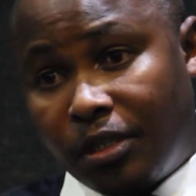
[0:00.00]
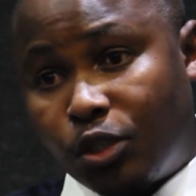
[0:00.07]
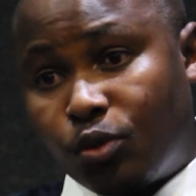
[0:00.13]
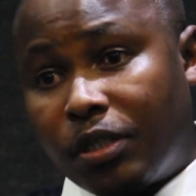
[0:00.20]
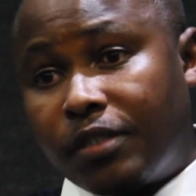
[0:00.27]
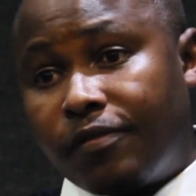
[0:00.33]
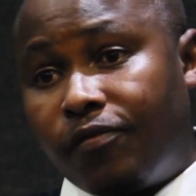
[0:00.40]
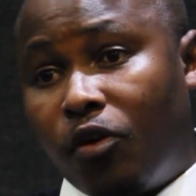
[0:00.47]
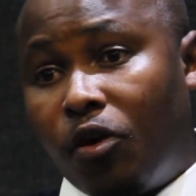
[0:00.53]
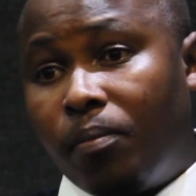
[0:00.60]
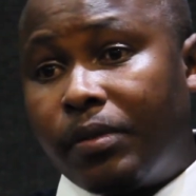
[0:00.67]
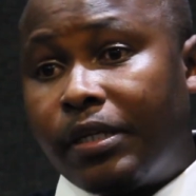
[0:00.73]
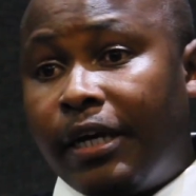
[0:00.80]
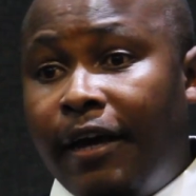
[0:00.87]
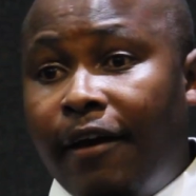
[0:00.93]
It was
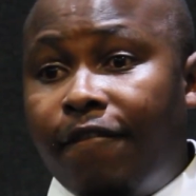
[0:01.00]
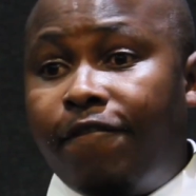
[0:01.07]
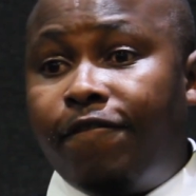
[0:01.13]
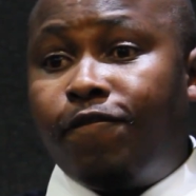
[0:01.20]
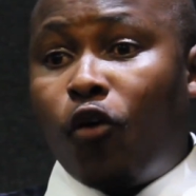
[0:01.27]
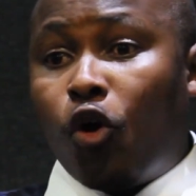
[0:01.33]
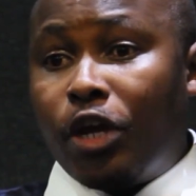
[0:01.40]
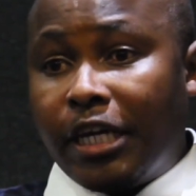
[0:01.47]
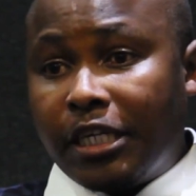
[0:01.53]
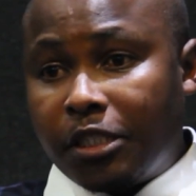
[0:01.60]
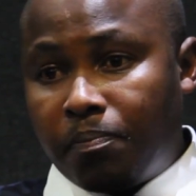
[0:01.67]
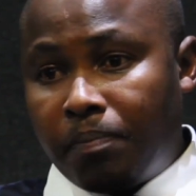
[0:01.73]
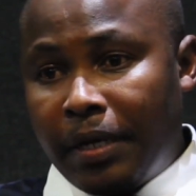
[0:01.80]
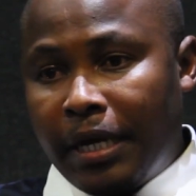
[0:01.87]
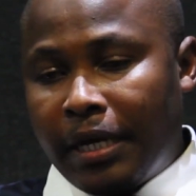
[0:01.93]
formed 4 years
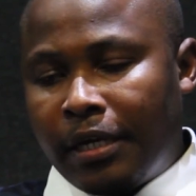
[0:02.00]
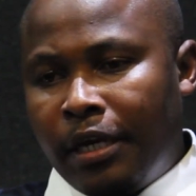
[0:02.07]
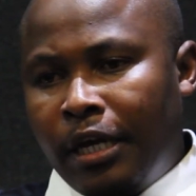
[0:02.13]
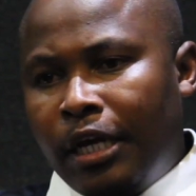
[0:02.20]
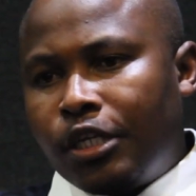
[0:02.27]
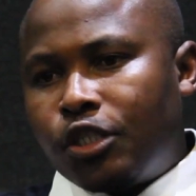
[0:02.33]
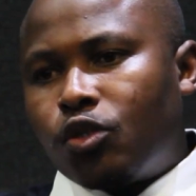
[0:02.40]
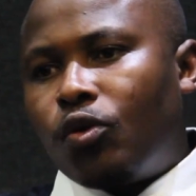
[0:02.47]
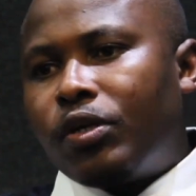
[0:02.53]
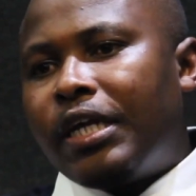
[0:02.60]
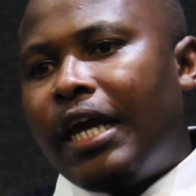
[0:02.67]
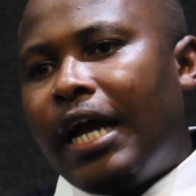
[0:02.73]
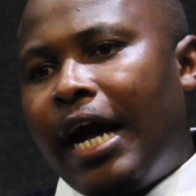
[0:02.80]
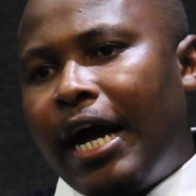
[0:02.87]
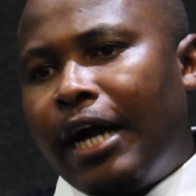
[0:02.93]
back. So
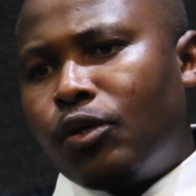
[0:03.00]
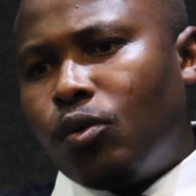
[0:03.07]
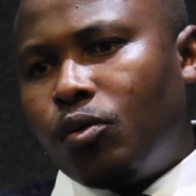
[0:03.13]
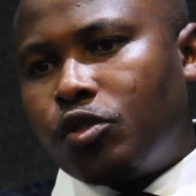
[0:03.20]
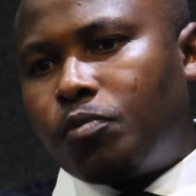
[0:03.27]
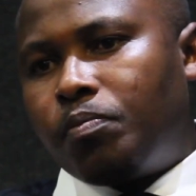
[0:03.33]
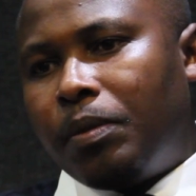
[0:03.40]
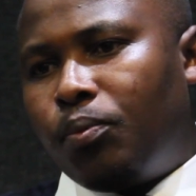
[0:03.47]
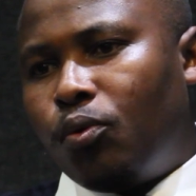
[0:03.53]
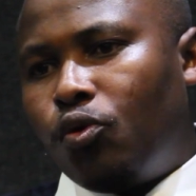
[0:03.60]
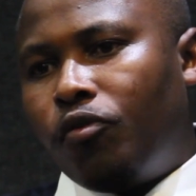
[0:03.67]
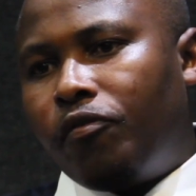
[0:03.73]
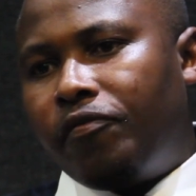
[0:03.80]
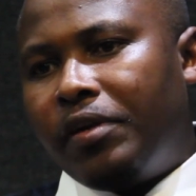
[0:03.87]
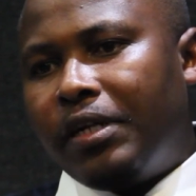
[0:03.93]
there are those people
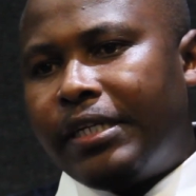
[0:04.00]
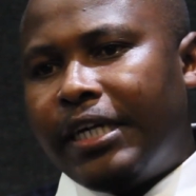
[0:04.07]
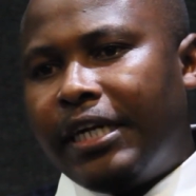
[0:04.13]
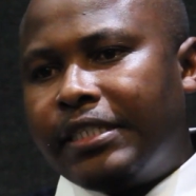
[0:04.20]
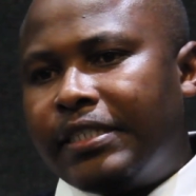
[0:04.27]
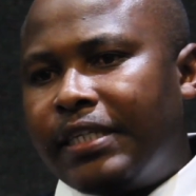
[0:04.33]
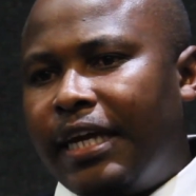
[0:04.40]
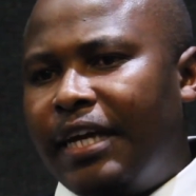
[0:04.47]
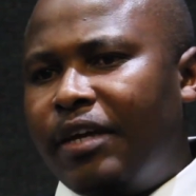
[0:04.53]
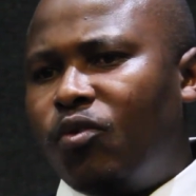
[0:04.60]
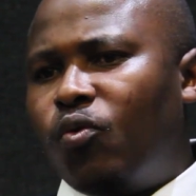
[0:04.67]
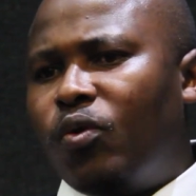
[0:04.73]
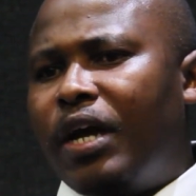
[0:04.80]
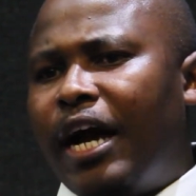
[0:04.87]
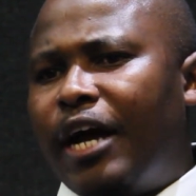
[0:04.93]
who feel that
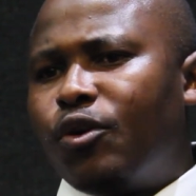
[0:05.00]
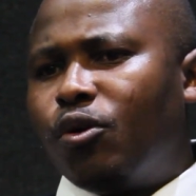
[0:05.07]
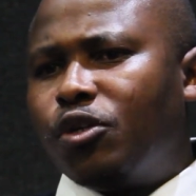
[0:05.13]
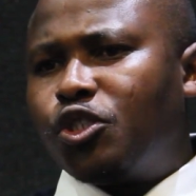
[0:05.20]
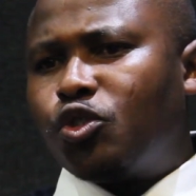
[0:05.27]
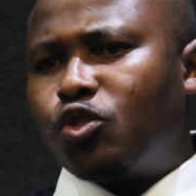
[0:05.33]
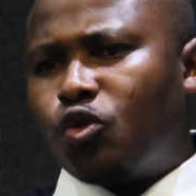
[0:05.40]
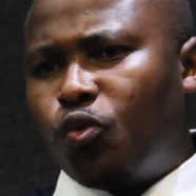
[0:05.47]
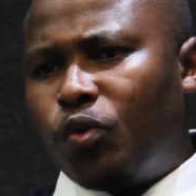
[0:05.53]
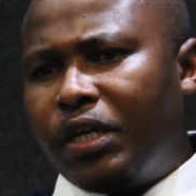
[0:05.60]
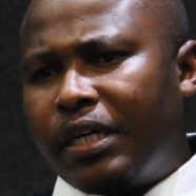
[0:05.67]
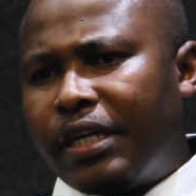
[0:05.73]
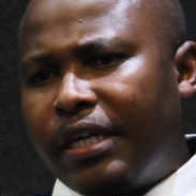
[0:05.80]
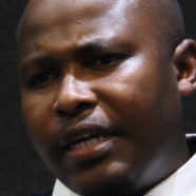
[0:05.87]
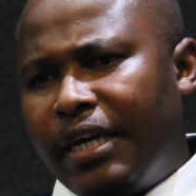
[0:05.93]
we are not
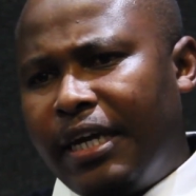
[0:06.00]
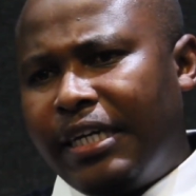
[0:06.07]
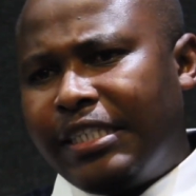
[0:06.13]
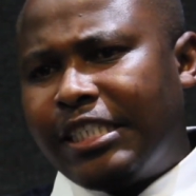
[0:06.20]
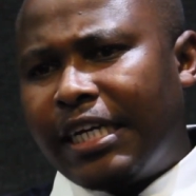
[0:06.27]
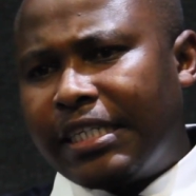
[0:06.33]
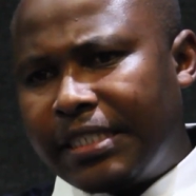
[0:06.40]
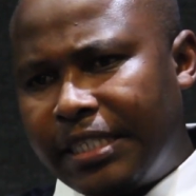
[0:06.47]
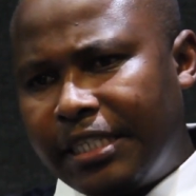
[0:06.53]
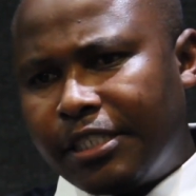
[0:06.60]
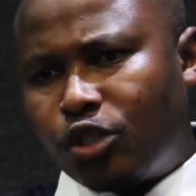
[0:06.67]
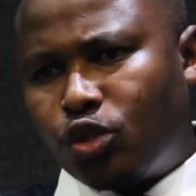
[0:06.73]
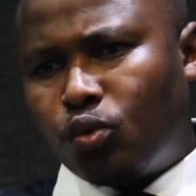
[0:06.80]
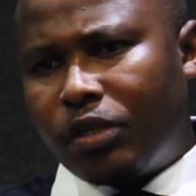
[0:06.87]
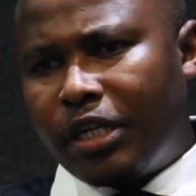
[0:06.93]
doing
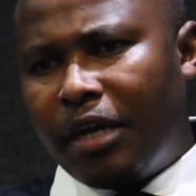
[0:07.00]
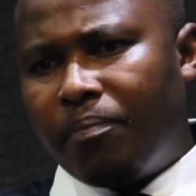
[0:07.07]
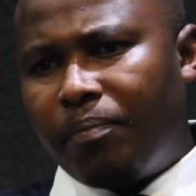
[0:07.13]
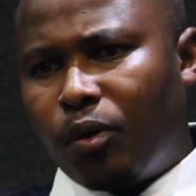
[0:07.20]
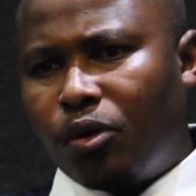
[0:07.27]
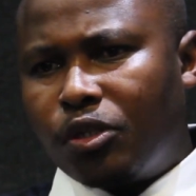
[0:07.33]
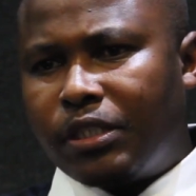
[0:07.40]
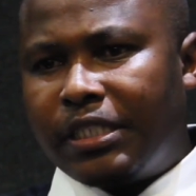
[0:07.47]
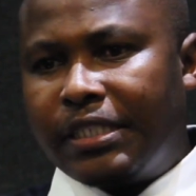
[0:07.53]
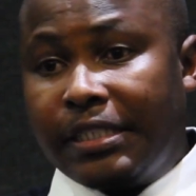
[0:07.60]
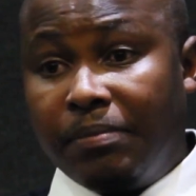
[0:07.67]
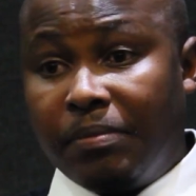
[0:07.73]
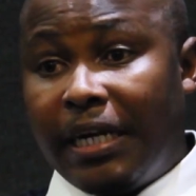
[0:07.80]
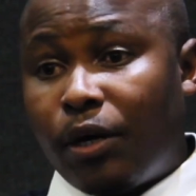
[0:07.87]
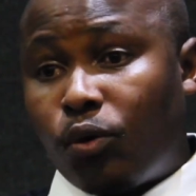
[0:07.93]
justice to them, because it
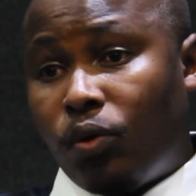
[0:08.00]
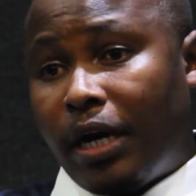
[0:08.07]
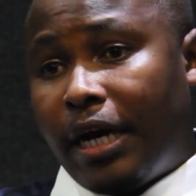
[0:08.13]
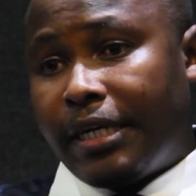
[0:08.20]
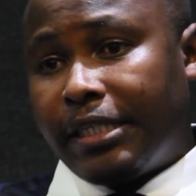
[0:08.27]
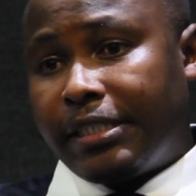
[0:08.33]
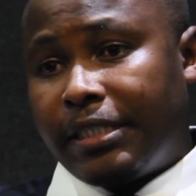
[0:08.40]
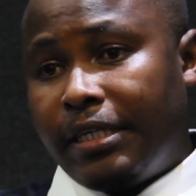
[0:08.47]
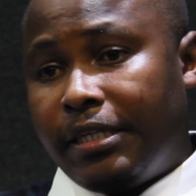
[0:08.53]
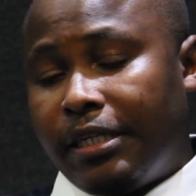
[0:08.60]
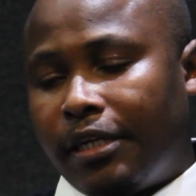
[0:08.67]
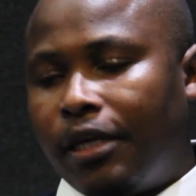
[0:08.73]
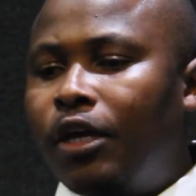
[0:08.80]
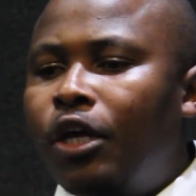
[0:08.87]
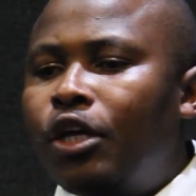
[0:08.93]
seems like we are
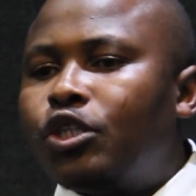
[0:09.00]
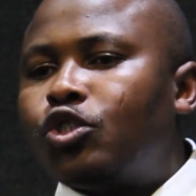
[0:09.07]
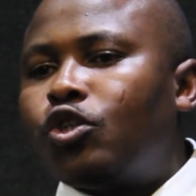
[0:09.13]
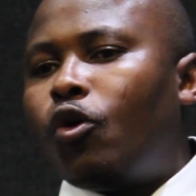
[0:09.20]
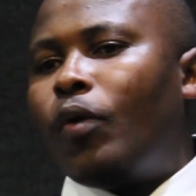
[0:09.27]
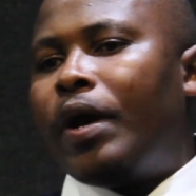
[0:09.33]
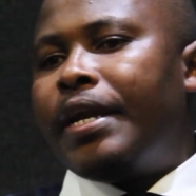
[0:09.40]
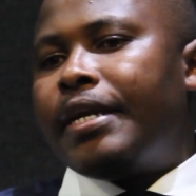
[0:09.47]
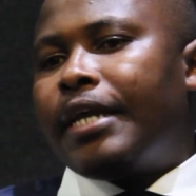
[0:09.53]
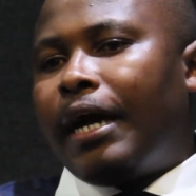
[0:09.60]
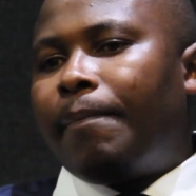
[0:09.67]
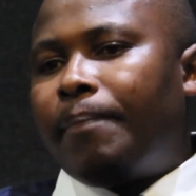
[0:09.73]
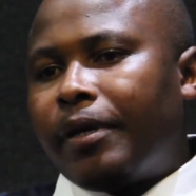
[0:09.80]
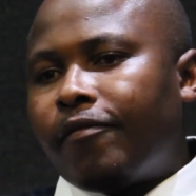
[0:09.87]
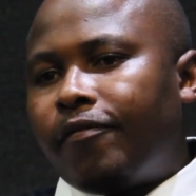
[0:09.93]
understanding. So when they
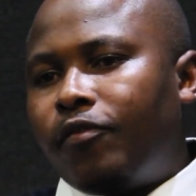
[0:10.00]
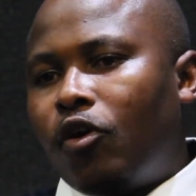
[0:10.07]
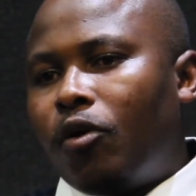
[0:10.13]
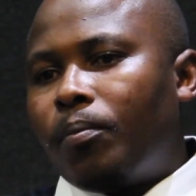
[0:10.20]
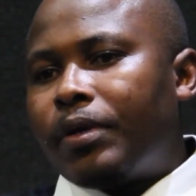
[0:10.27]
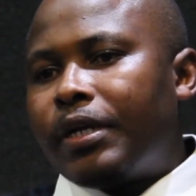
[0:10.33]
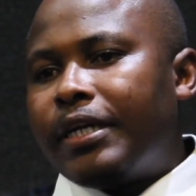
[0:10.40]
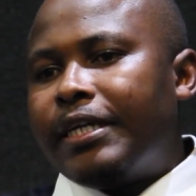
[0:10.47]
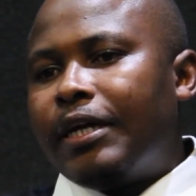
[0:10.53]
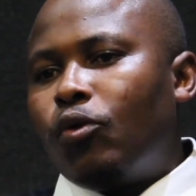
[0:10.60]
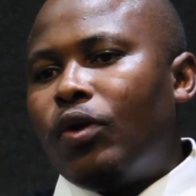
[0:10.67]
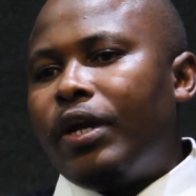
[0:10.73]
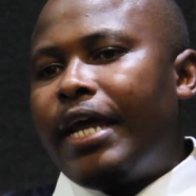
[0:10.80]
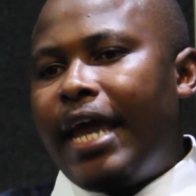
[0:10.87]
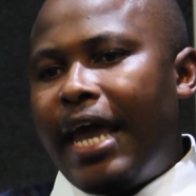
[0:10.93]
are being formed, they
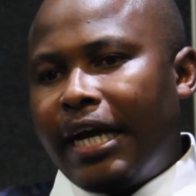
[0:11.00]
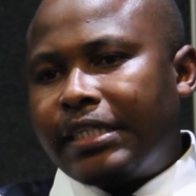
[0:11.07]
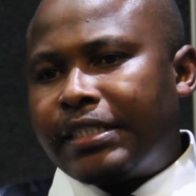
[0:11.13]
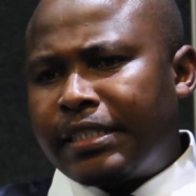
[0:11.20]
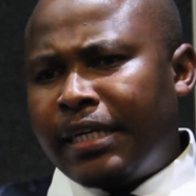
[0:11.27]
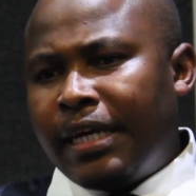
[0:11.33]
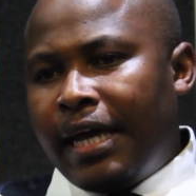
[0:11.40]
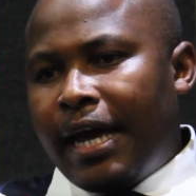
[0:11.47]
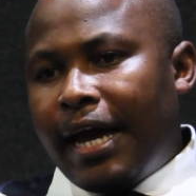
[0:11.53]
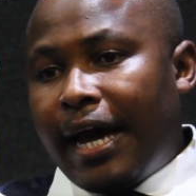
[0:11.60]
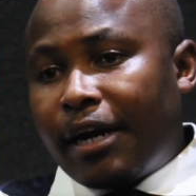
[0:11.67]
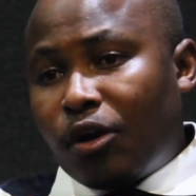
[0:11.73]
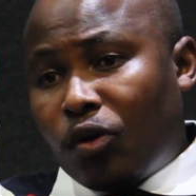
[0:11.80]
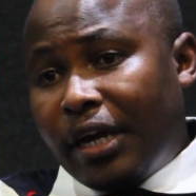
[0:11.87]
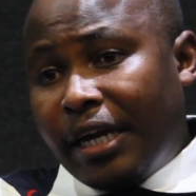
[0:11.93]
will act
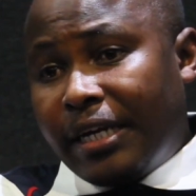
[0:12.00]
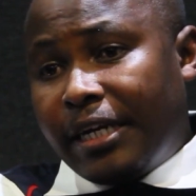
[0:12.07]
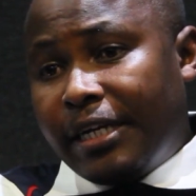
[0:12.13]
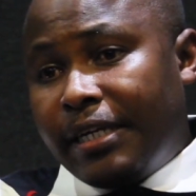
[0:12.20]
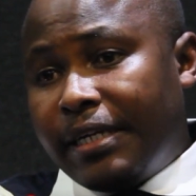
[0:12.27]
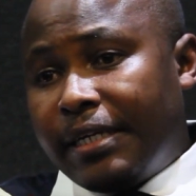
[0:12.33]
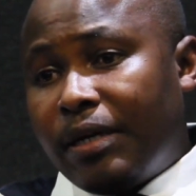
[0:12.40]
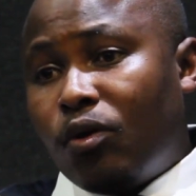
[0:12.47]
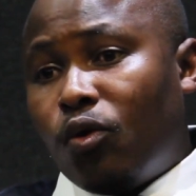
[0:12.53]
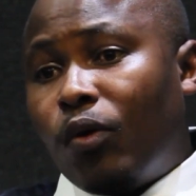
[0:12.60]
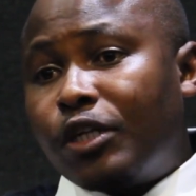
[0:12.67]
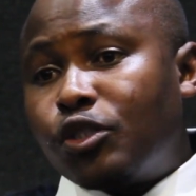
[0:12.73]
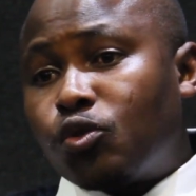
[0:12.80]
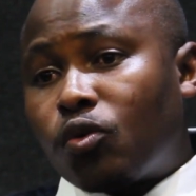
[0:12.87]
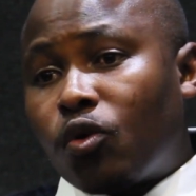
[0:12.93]
arrogantly, they will
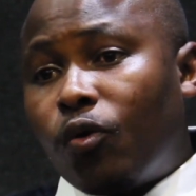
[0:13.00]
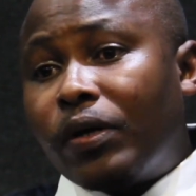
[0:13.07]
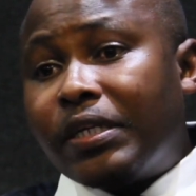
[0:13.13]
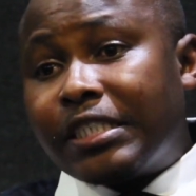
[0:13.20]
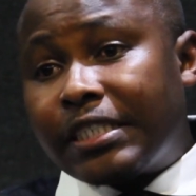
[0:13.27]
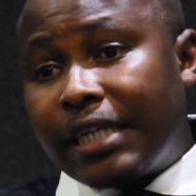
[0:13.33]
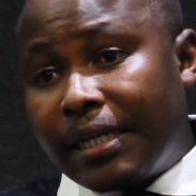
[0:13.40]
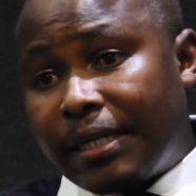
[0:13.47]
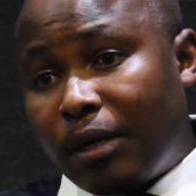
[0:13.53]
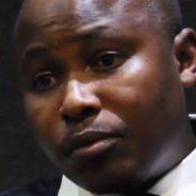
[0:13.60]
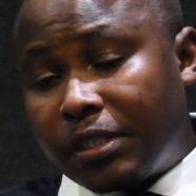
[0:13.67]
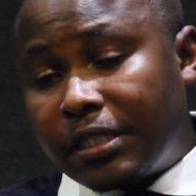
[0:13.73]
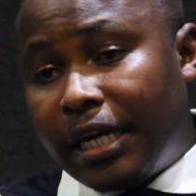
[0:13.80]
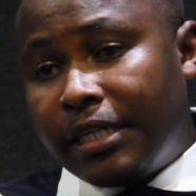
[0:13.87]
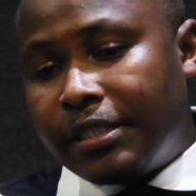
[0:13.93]
want to go and shut down
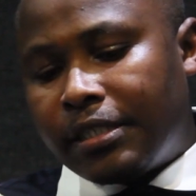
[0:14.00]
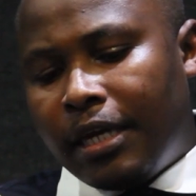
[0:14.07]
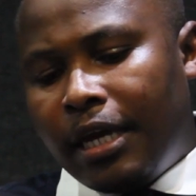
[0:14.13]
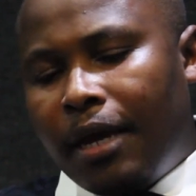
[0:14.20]
sites.